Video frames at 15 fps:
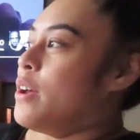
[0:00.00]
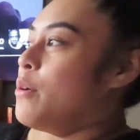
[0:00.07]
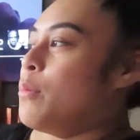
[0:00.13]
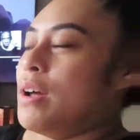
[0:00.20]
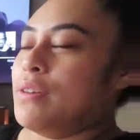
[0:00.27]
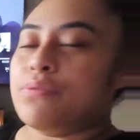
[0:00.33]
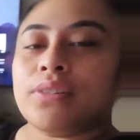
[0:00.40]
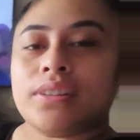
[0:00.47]

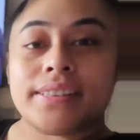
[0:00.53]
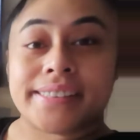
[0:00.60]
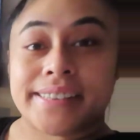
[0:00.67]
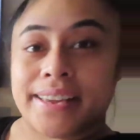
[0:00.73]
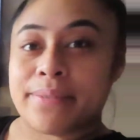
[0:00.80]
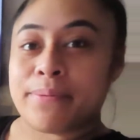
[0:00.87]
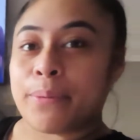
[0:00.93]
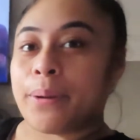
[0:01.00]
one for the
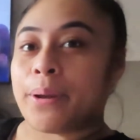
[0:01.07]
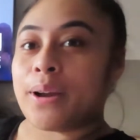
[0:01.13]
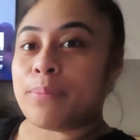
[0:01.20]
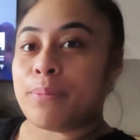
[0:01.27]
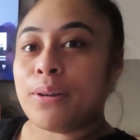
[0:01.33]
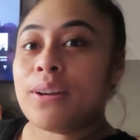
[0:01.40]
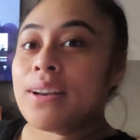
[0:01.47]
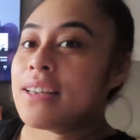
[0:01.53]
team and woke
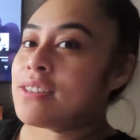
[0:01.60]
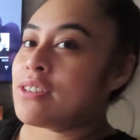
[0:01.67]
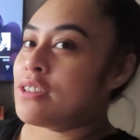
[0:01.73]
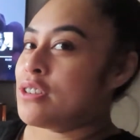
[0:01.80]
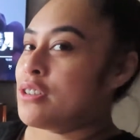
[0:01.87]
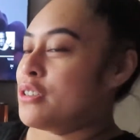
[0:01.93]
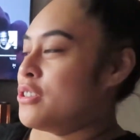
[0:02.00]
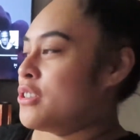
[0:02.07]
up early so
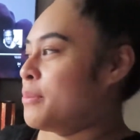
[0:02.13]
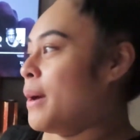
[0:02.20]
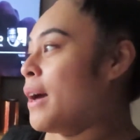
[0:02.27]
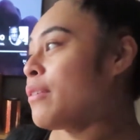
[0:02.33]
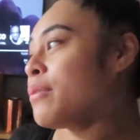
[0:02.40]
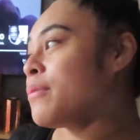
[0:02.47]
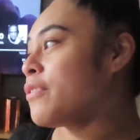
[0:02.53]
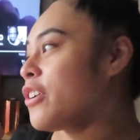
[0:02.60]
she could use the
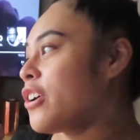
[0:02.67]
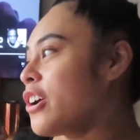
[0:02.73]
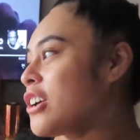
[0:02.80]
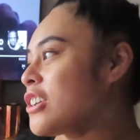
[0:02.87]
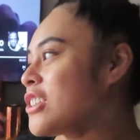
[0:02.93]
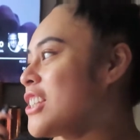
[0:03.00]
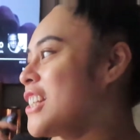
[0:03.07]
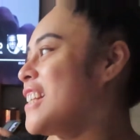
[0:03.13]
bathroom
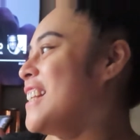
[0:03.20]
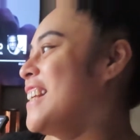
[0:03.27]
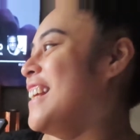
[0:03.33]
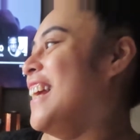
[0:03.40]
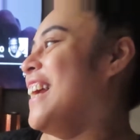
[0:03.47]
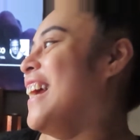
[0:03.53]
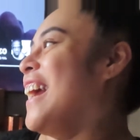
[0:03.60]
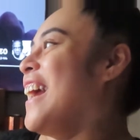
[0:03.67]
first.
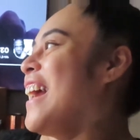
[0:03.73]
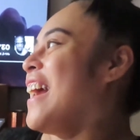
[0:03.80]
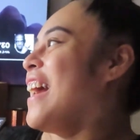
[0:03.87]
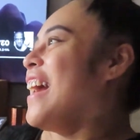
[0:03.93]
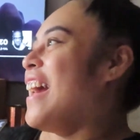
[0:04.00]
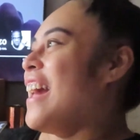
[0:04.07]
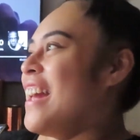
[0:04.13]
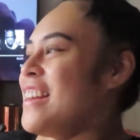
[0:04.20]

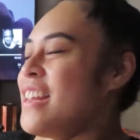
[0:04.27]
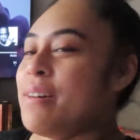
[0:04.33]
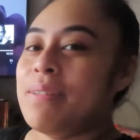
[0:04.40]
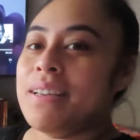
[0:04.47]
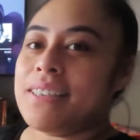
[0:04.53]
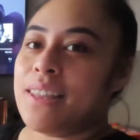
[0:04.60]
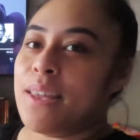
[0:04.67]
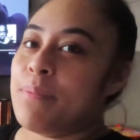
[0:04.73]
And yeah,
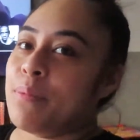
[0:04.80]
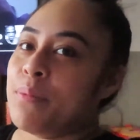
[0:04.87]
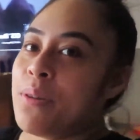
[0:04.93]
we slept